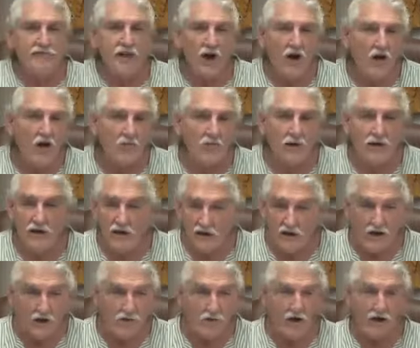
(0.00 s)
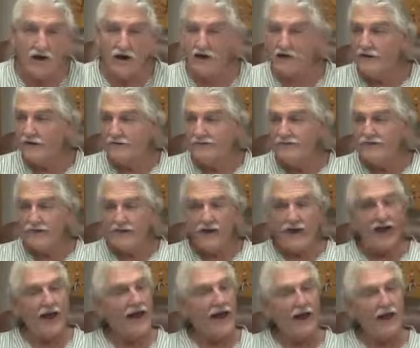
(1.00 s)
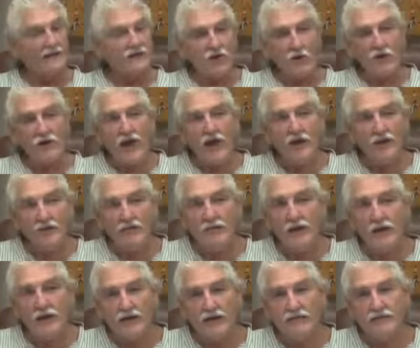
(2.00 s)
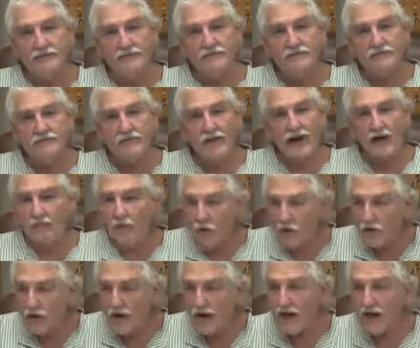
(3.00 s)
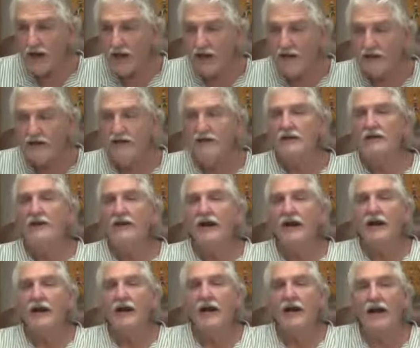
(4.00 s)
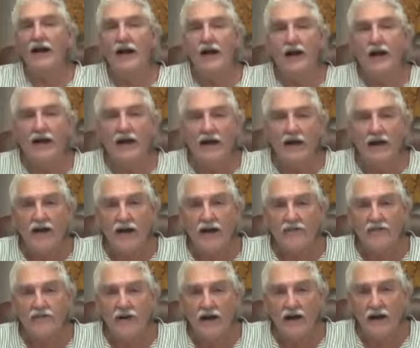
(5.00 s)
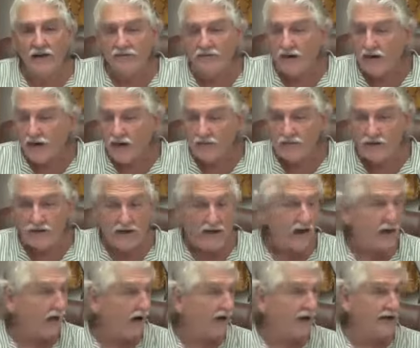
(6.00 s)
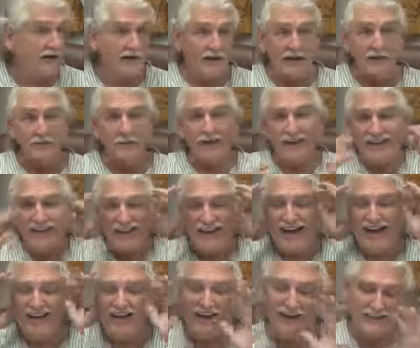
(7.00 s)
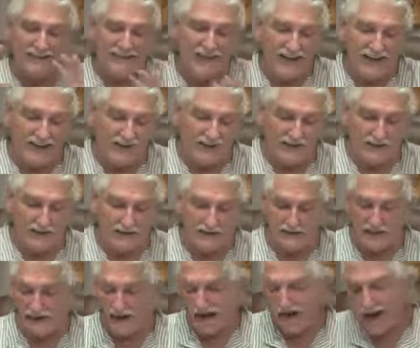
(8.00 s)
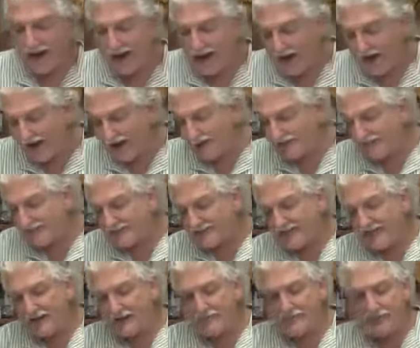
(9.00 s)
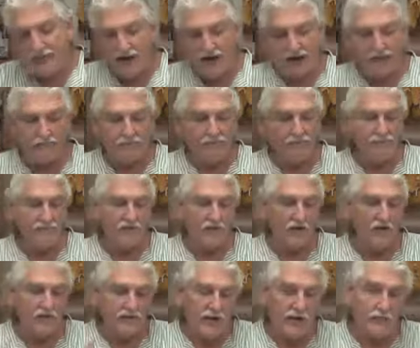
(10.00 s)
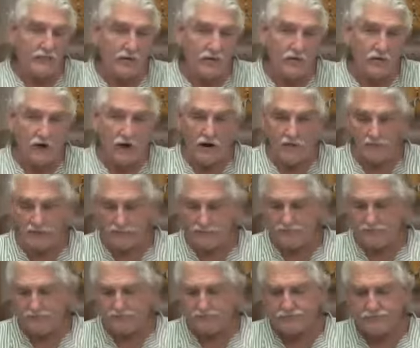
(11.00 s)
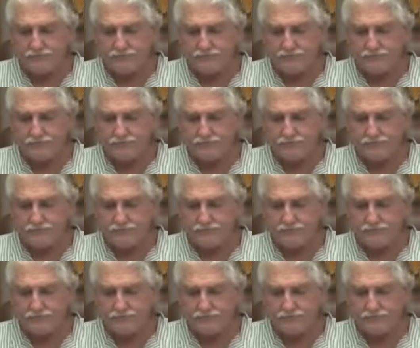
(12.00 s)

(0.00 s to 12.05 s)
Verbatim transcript: no, but you know what? That's okay with me. I'm okay uh, at, at, at the at the level, and I, I but I got to tell you this, and I, at the same time, don't take me wrong, but